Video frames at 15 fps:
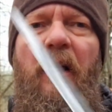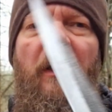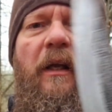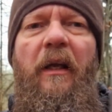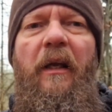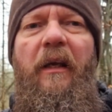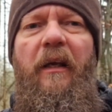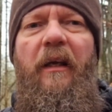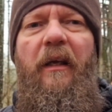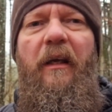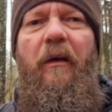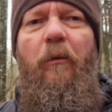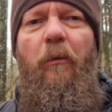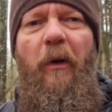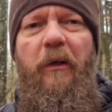
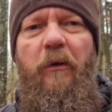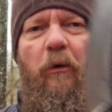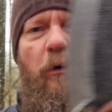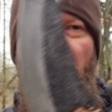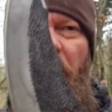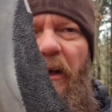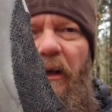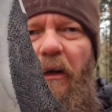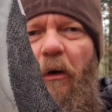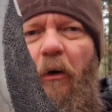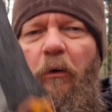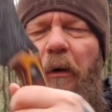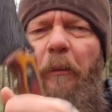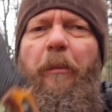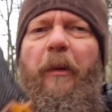when you
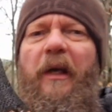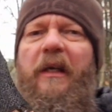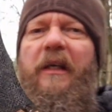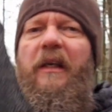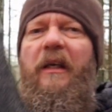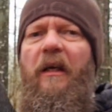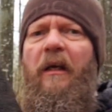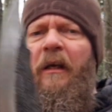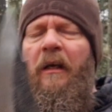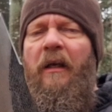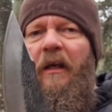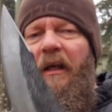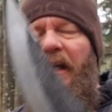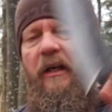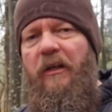hold it back here
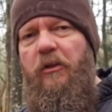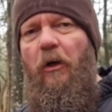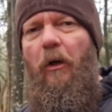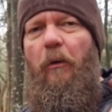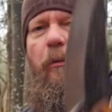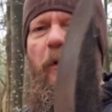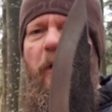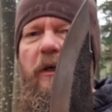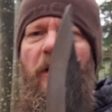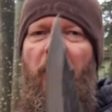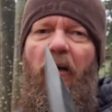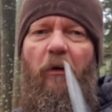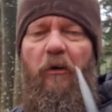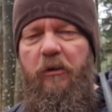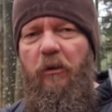and chop with it,
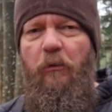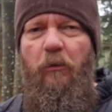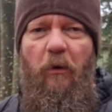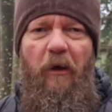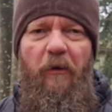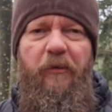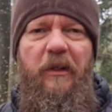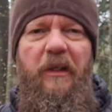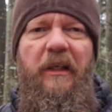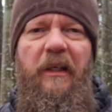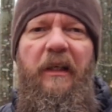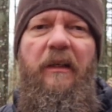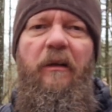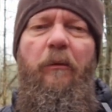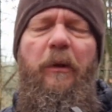and also you have seen
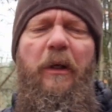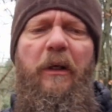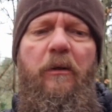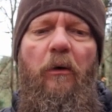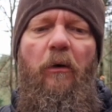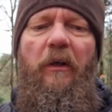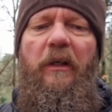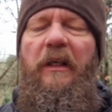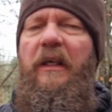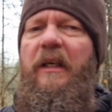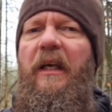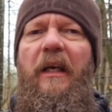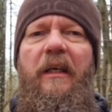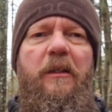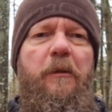in the video, it
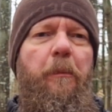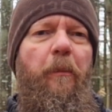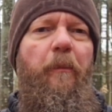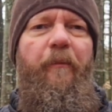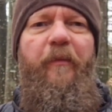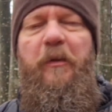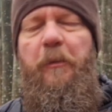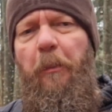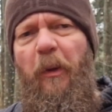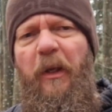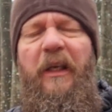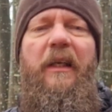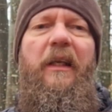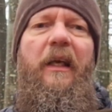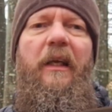can
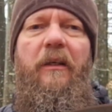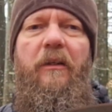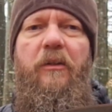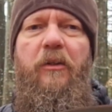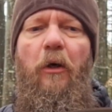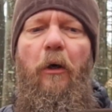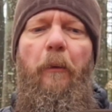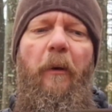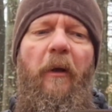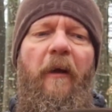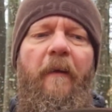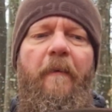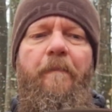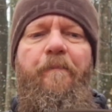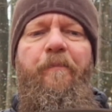split and chop
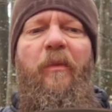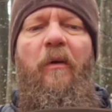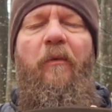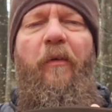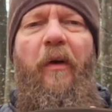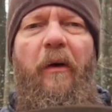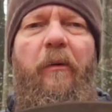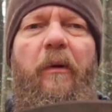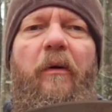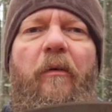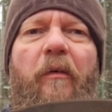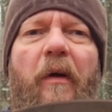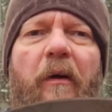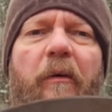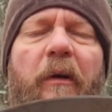
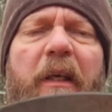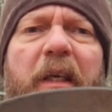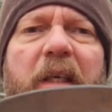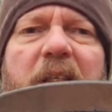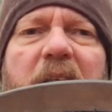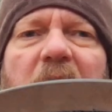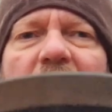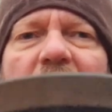very easy. It